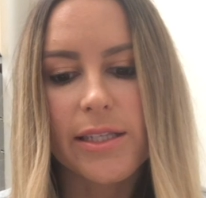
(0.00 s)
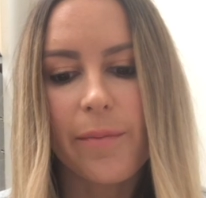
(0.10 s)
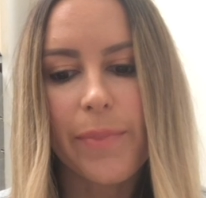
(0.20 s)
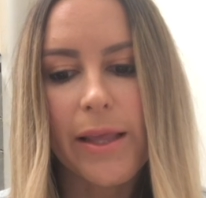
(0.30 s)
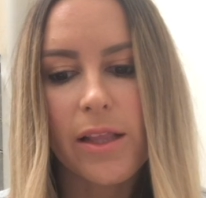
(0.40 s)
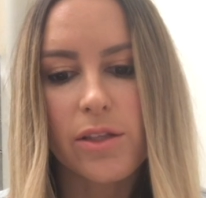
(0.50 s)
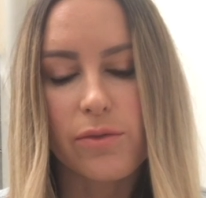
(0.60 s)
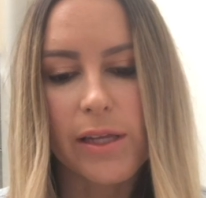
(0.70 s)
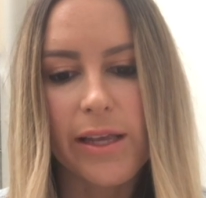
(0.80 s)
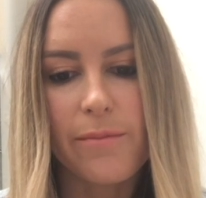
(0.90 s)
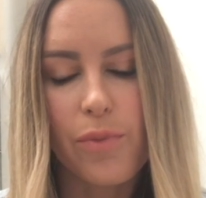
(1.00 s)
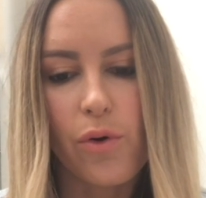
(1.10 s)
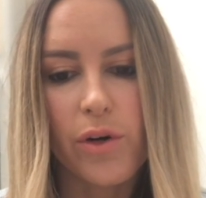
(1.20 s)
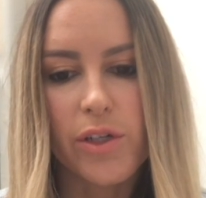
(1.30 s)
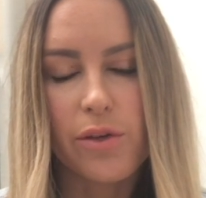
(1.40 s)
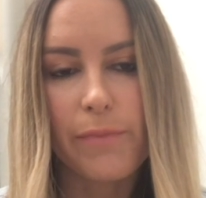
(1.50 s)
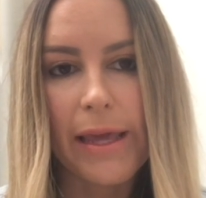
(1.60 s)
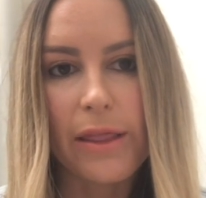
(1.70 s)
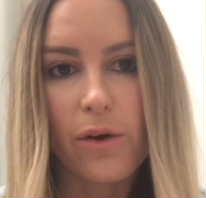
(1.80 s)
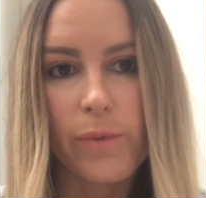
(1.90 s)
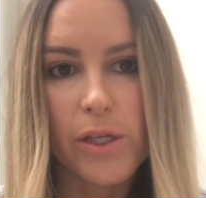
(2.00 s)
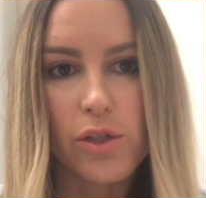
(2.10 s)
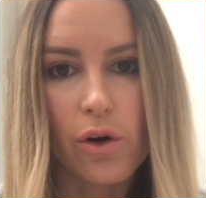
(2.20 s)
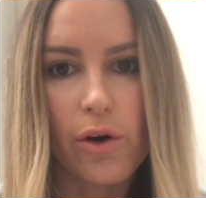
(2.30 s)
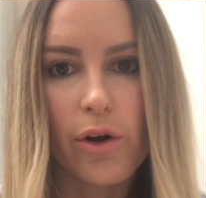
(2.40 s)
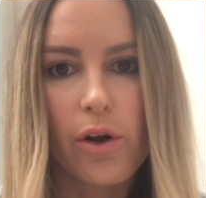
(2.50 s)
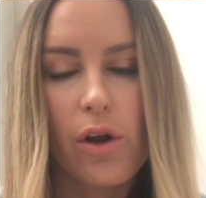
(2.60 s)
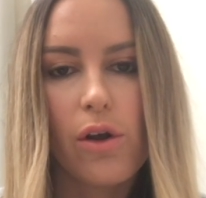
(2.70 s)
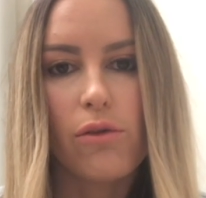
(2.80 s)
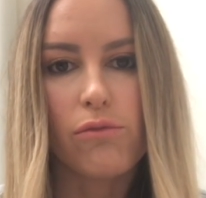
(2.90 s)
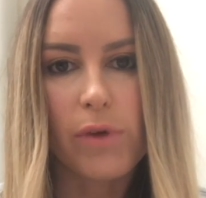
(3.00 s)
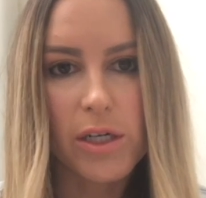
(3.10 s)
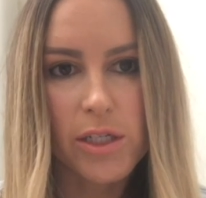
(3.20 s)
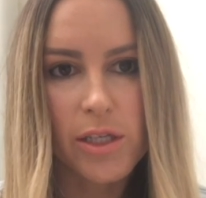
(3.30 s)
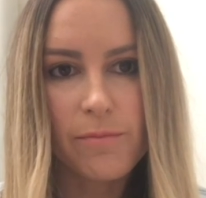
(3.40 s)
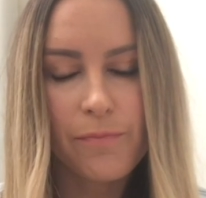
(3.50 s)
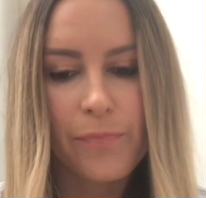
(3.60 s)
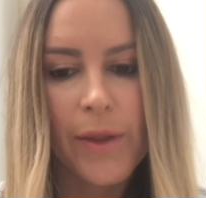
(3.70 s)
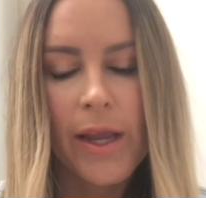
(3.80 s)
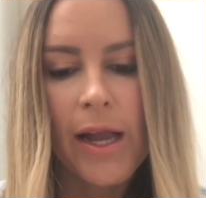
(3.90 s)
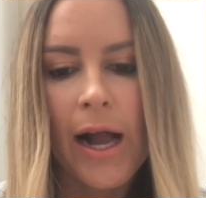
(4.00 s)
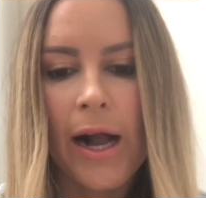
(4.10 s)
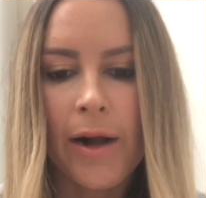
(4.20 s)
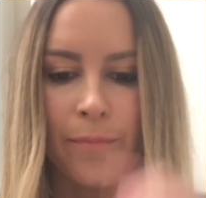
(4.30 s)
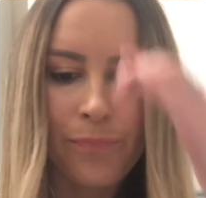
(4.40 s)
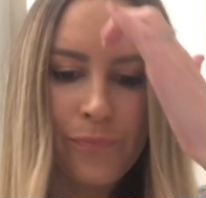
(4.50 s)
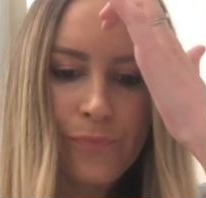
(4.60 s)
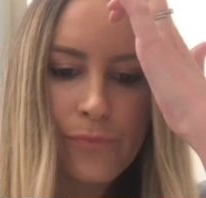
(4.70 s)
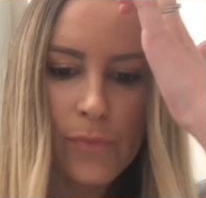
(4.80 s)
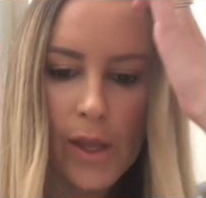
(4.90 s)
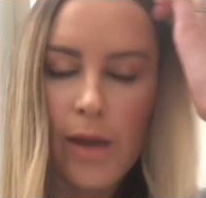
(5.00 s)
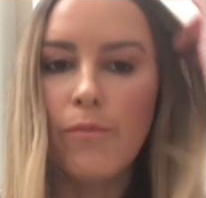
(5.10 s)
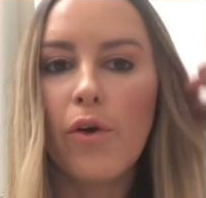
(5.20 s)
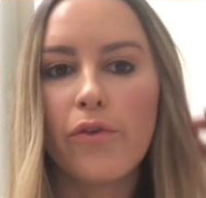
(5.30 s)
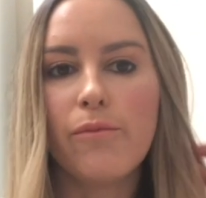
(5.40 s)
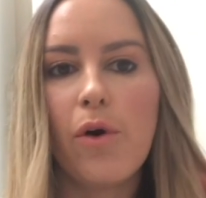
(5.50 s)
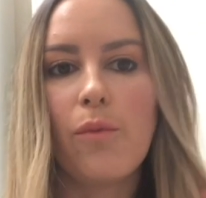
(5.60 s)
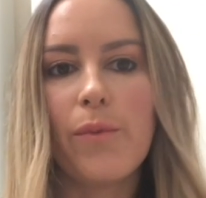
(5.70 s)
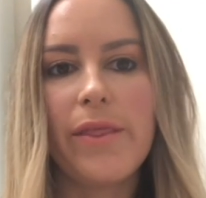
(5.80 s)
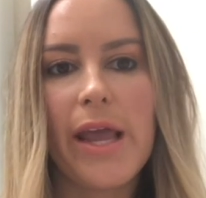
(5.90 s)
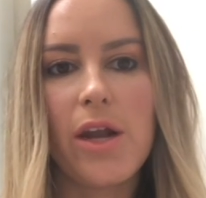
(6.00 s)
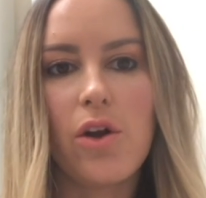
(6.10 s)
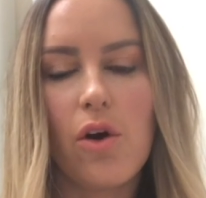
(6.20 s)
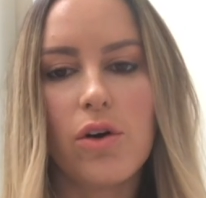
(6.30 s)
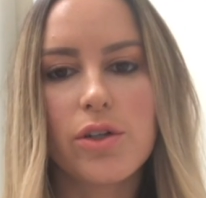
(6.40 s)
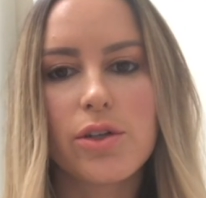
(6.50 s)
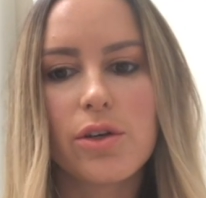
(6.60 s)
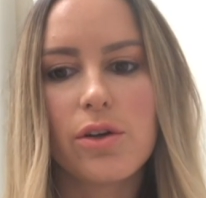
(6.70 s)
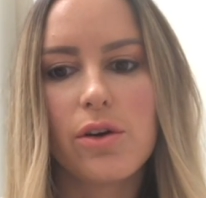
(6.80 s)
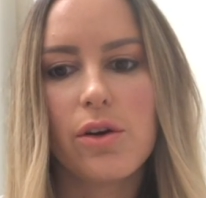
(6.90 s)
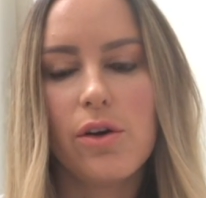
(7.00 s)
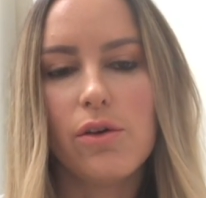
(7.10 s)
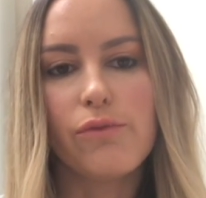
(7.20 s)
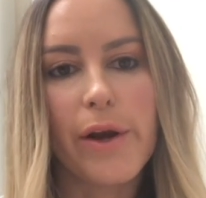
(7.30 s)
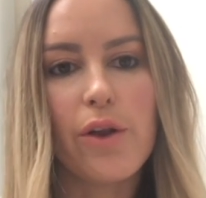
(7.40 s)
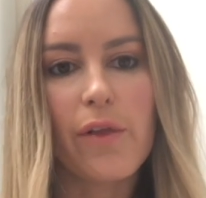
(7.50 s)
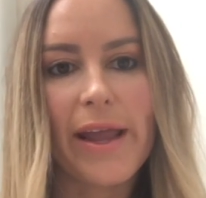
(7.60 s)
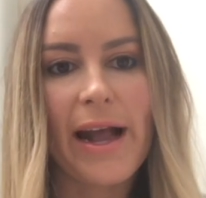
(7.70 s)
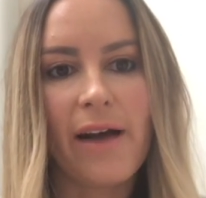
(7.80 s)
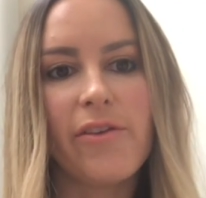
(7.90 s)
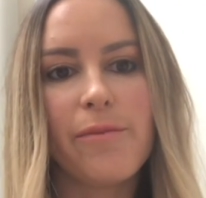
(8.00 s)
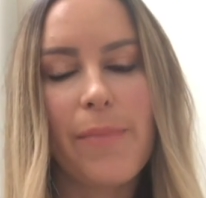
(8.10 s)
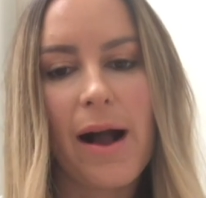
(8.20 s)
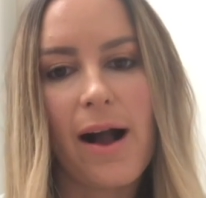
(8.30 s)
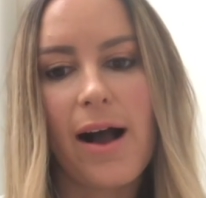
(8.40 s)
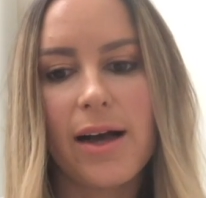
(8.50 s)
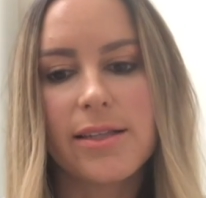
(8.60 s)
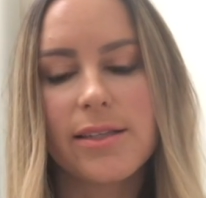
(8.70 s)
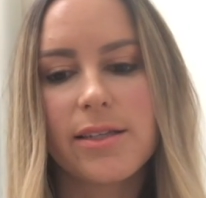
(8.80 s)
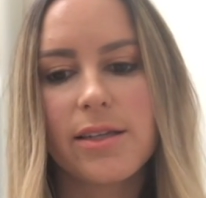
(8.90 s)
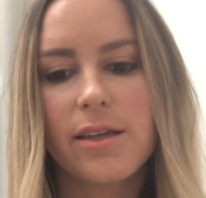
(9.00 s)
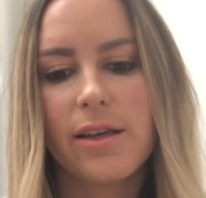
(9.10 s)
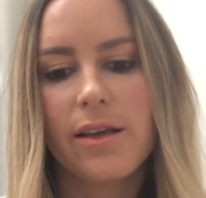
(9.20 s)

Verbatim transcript: something that's really important to me that we don't rush them um, and move them on when they're not ready or they haven't passed,